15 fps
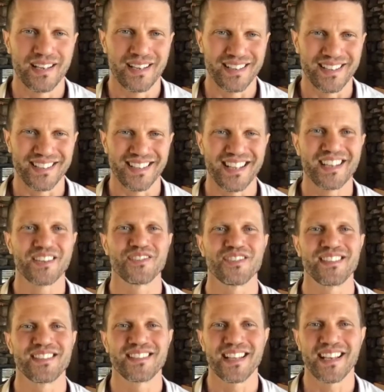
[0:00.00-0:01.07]
energy
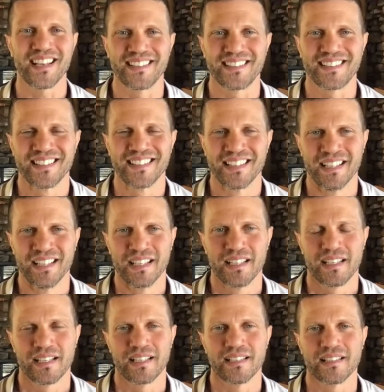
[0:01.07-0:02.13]
state
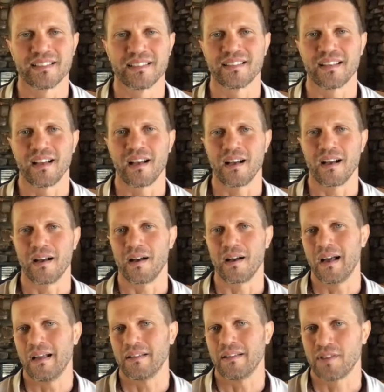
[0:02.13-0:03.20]
is
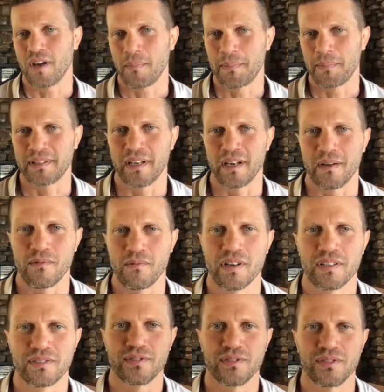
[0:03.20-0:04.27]
a topic that I
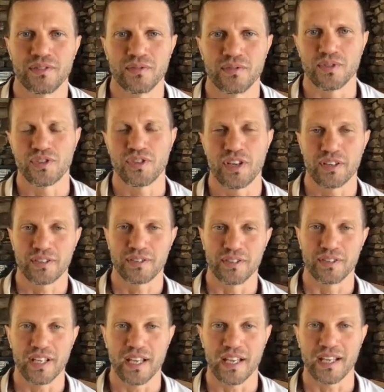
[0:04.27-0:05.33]
wanted to share
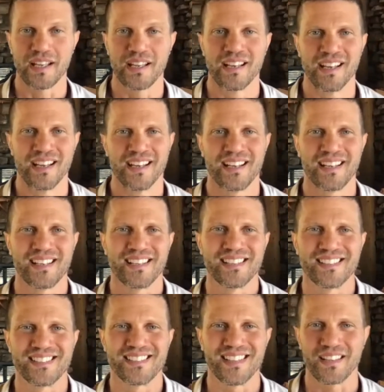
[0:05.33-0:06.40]
today.
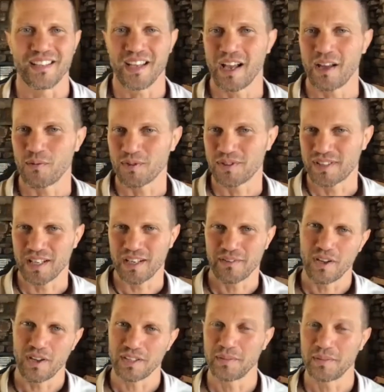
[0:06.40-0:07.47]
Is yeah, I was kind of
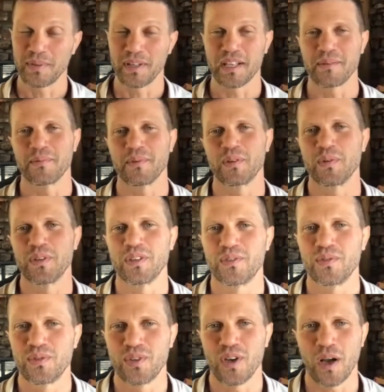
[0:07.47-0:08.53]
contemplating between
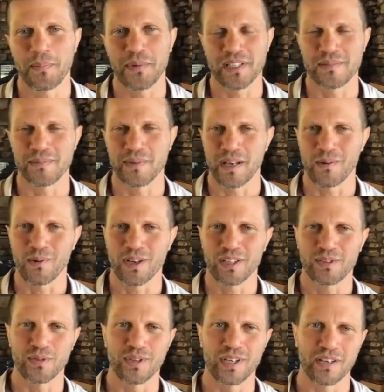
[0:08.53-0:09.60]
two topics, but I
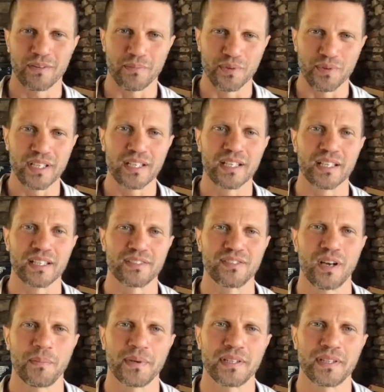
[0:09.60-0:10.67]
wanted to kind of bring a
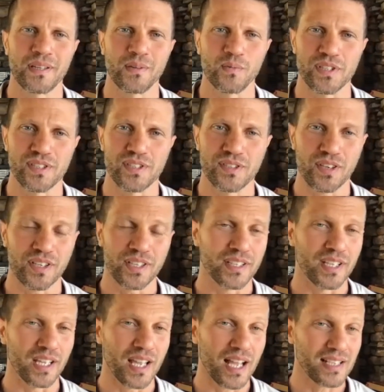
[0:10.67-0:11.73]
topic that we started
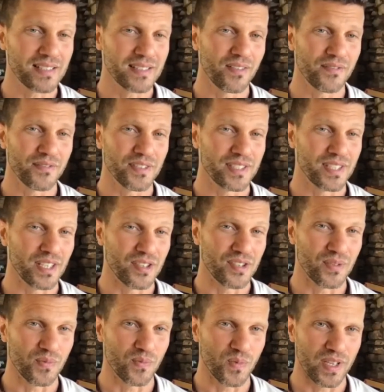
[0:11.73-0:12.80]
the last
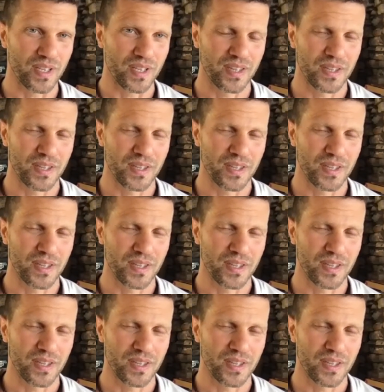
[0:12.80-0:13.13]
conversation with.